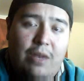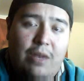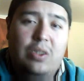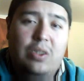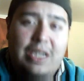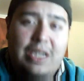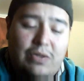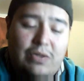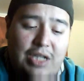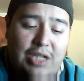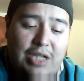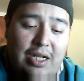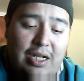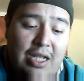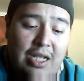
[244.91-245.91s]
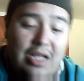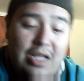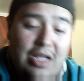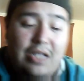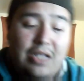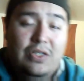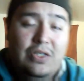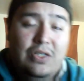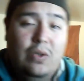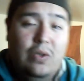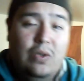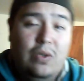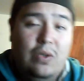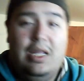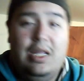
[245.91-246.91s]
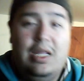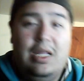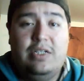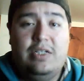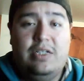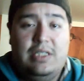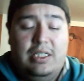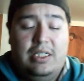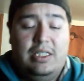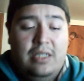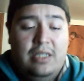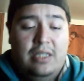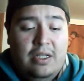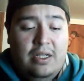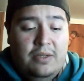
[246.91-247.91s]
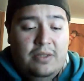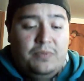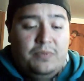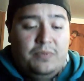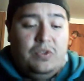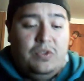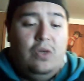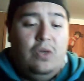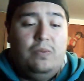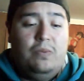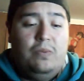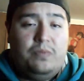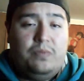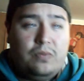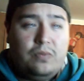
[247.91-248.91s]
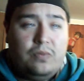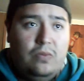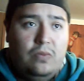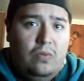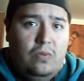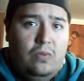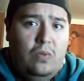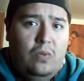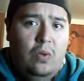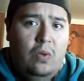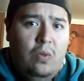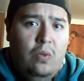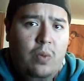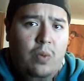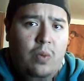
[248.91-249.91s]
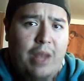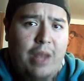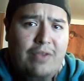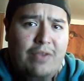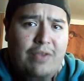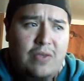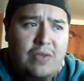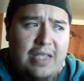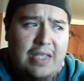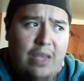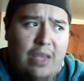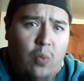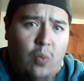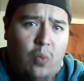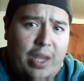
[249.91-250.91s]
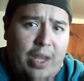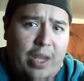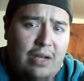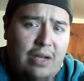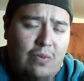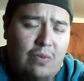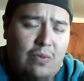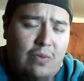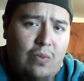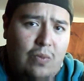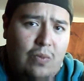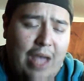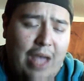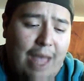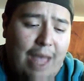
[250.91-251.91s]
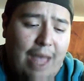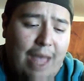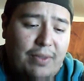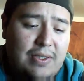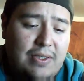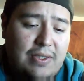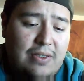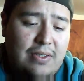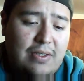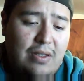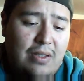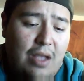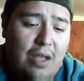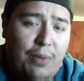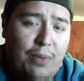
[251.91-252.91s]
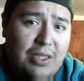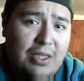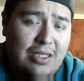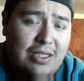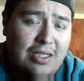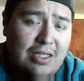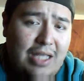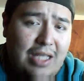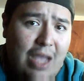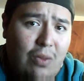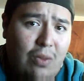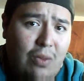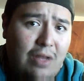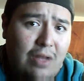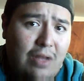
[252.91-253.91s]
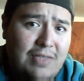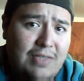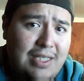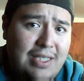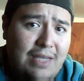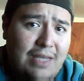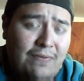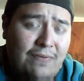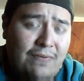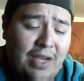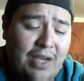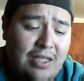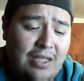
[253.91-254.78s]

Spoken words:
title shot? So it's a lot interesting. So we would have to see and wait what happens. Personally, I would love to see him fight